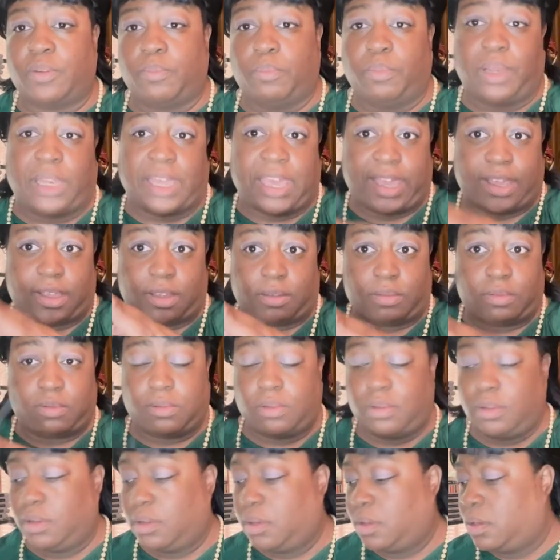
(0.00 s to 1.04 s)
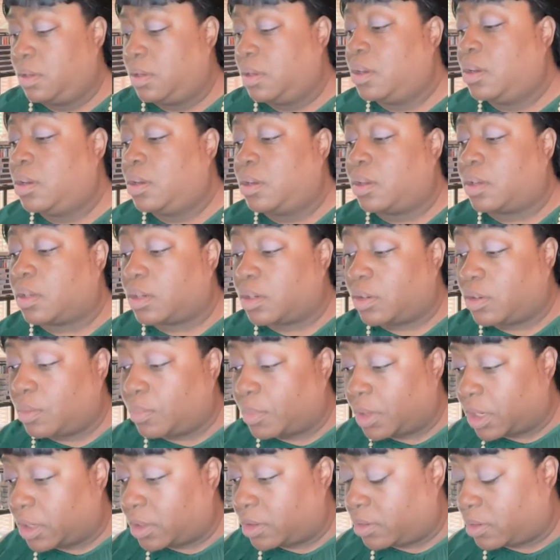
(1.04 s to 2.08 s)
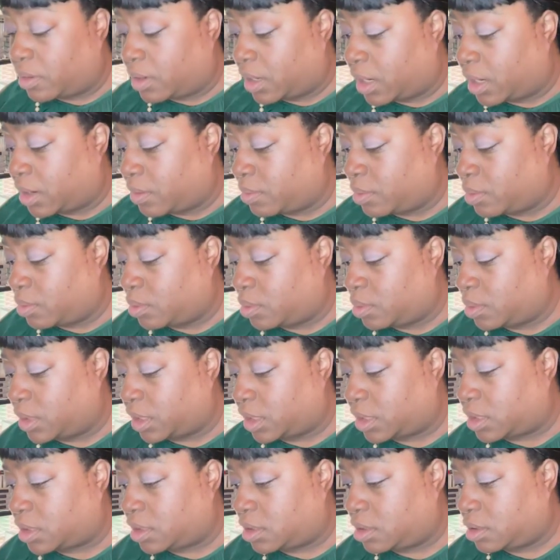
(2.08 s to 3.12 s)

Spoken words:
Black. I'm going to do my under eye real quick.